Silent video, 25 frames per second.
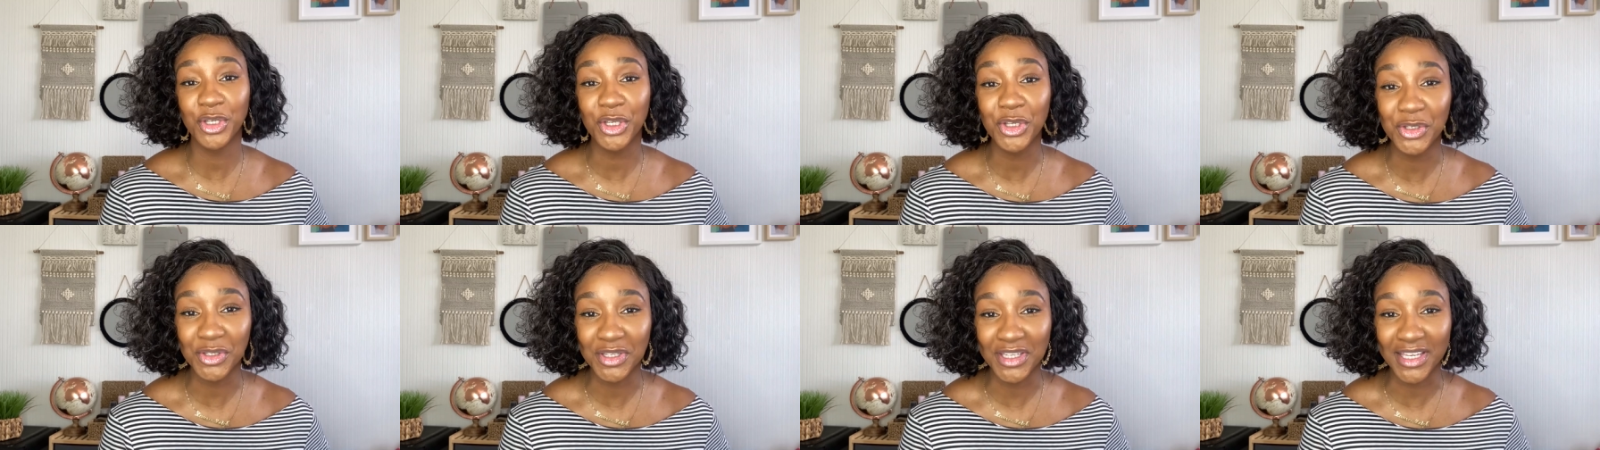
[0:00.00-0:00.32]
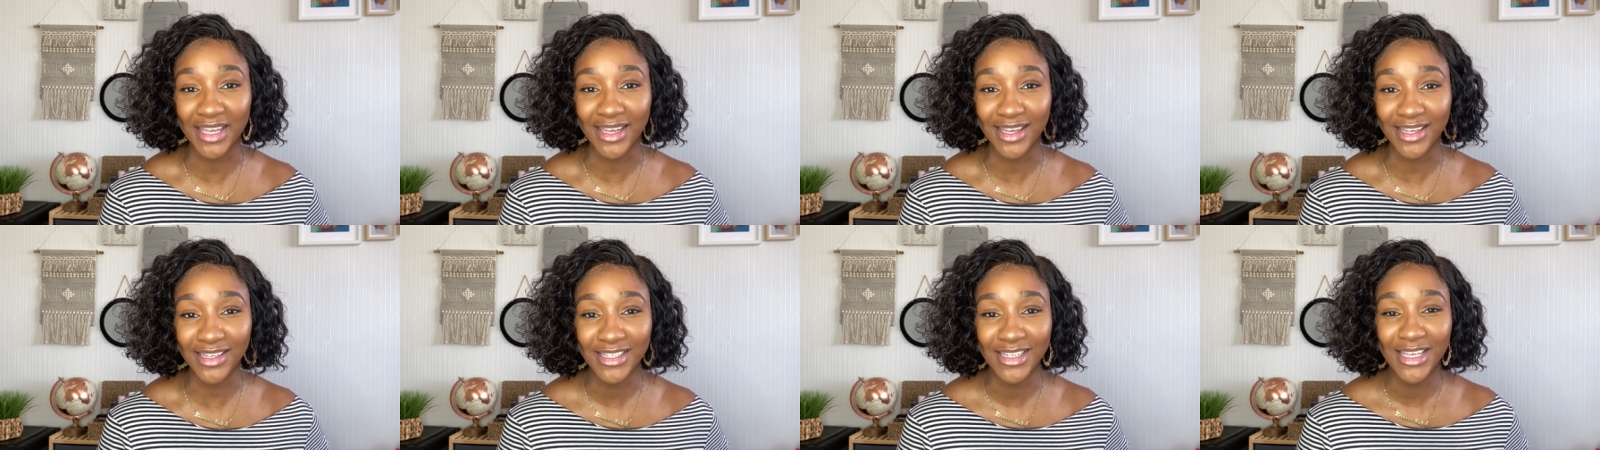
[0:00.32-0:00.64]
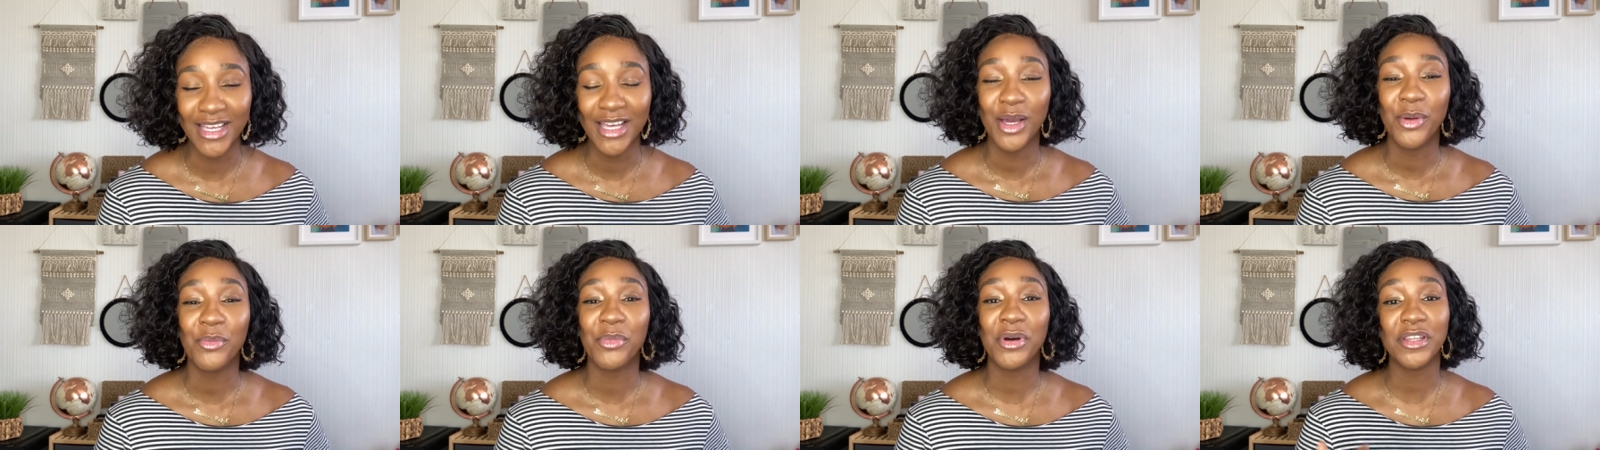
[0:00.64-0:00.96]
who you get.
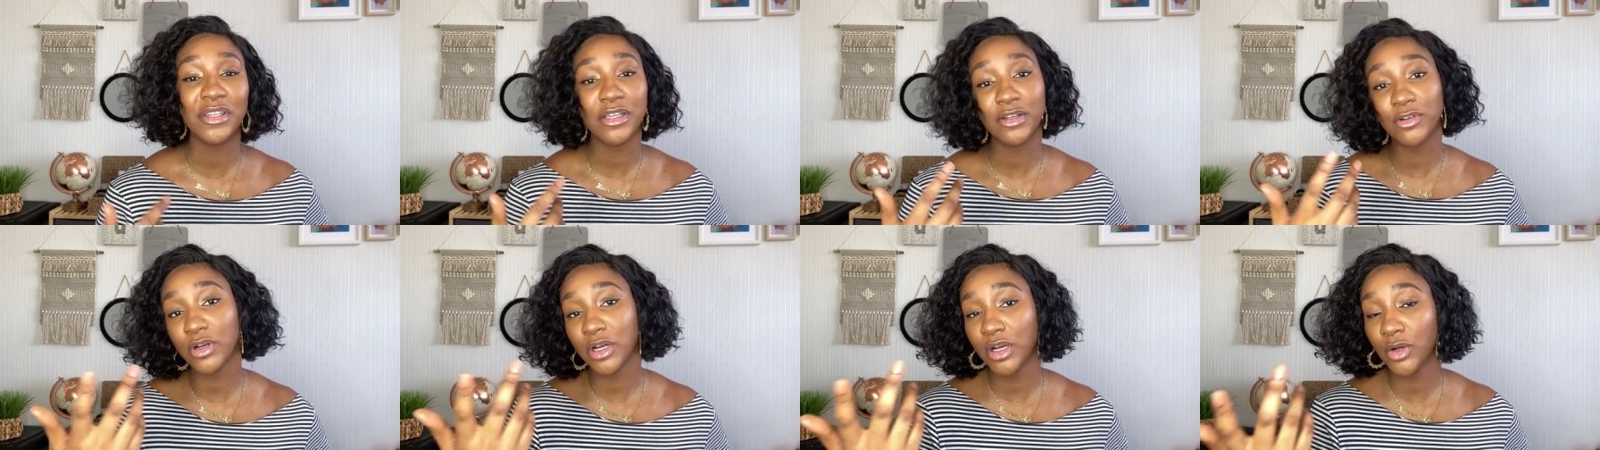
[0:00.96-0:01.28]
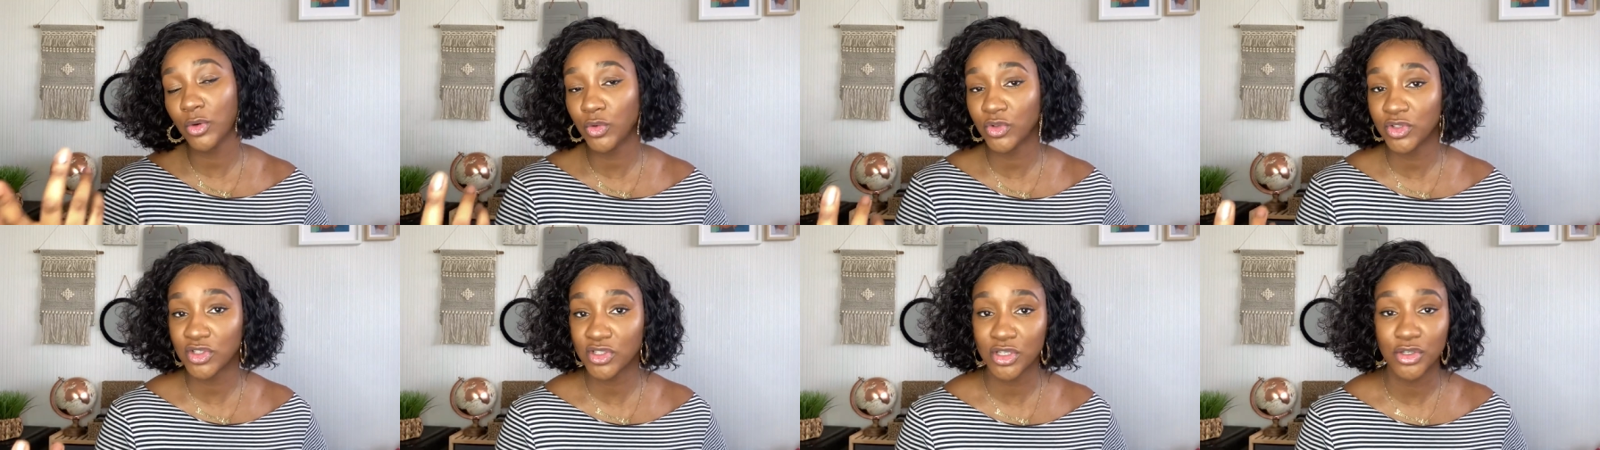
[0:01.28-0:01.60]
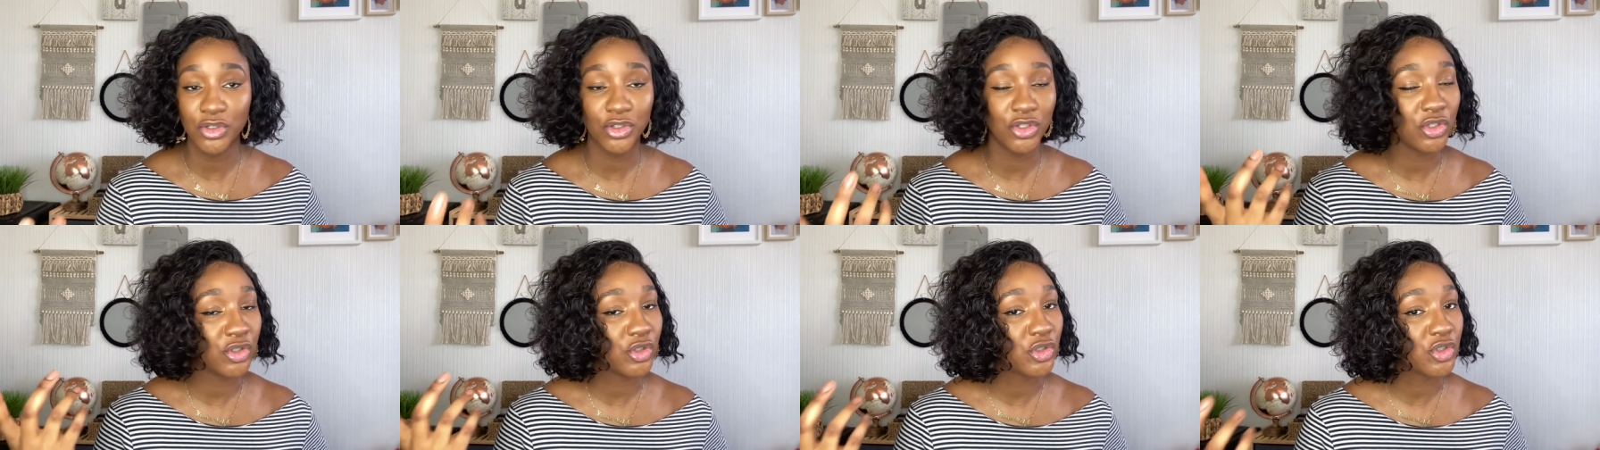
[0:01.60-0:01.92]
But there are also
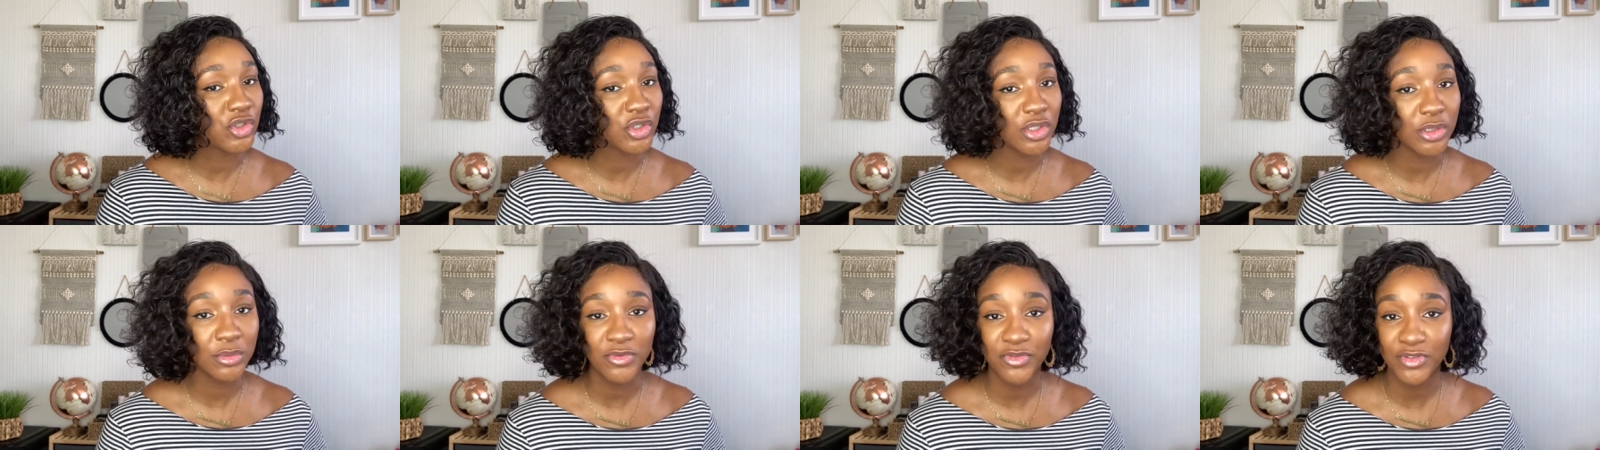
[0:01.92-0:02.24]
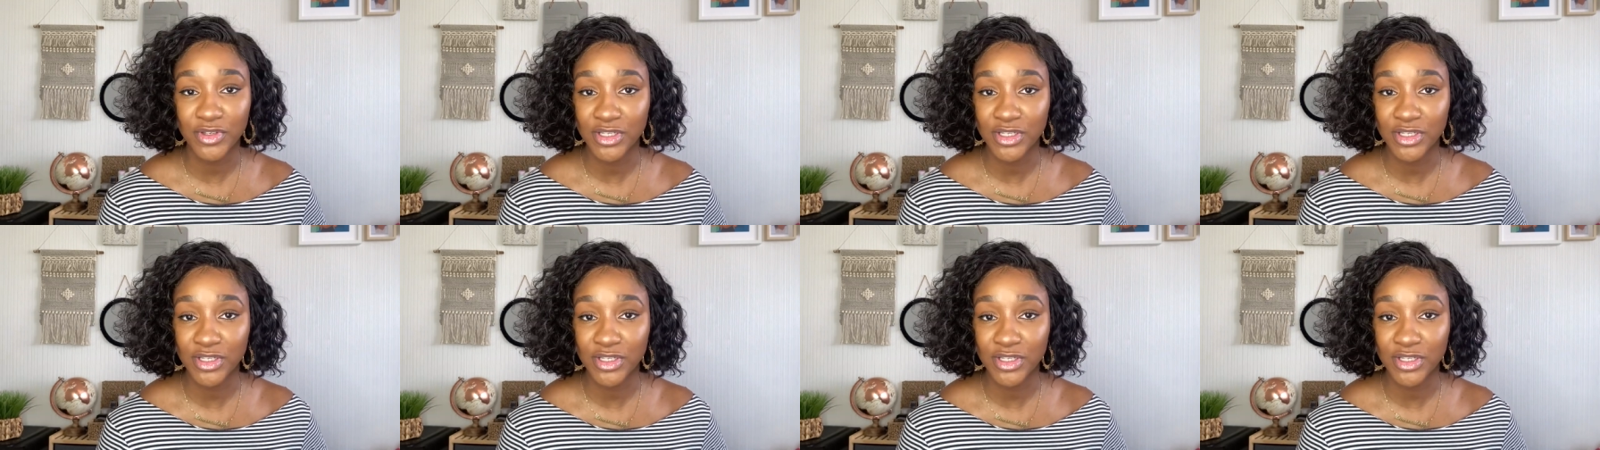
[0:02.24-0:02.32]
YouTube